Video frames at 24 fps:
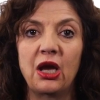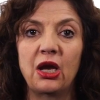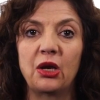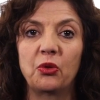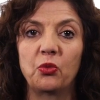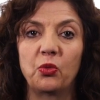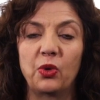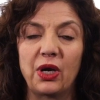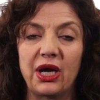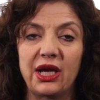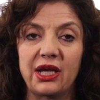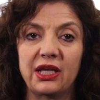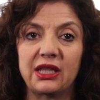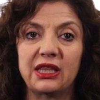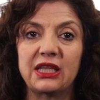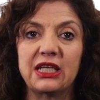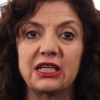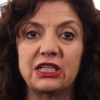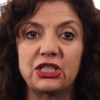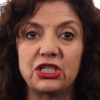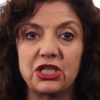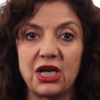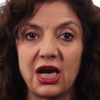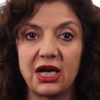where the
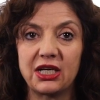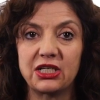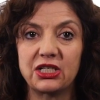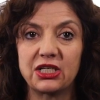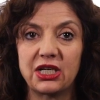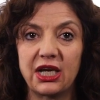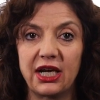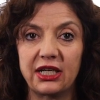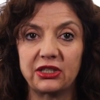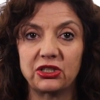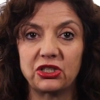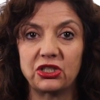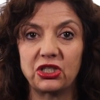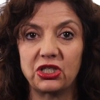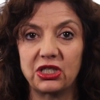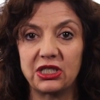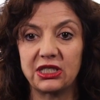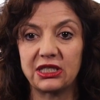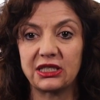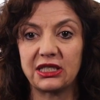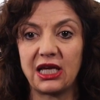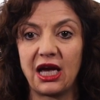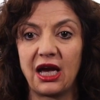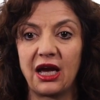judge gets to
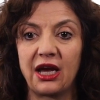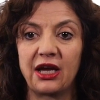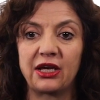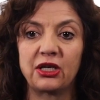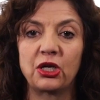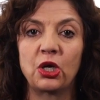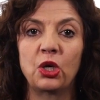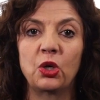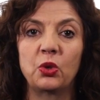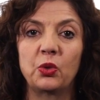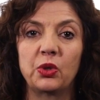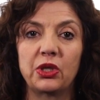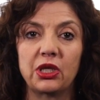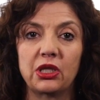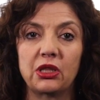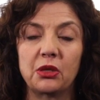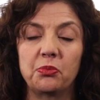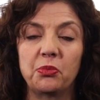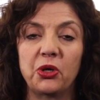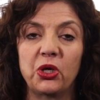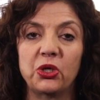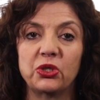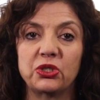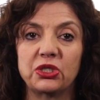decide whether the
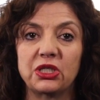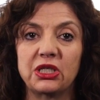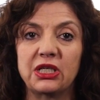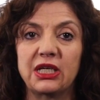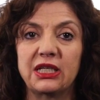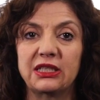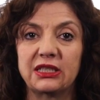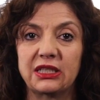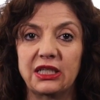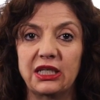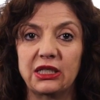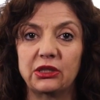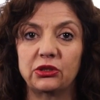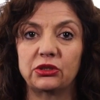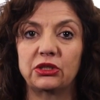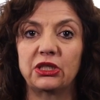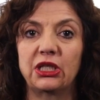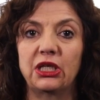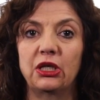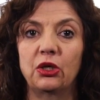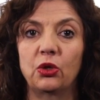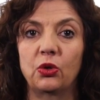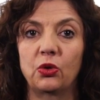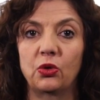person is
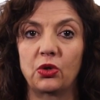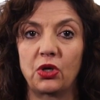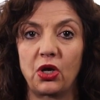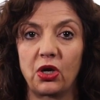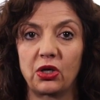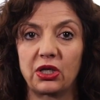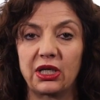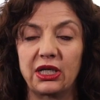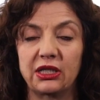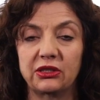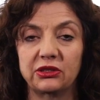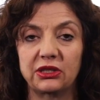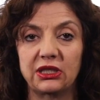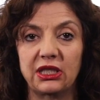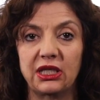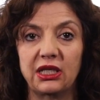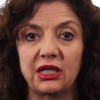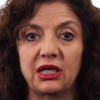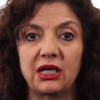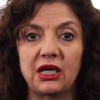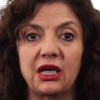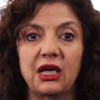guilty or not guilty.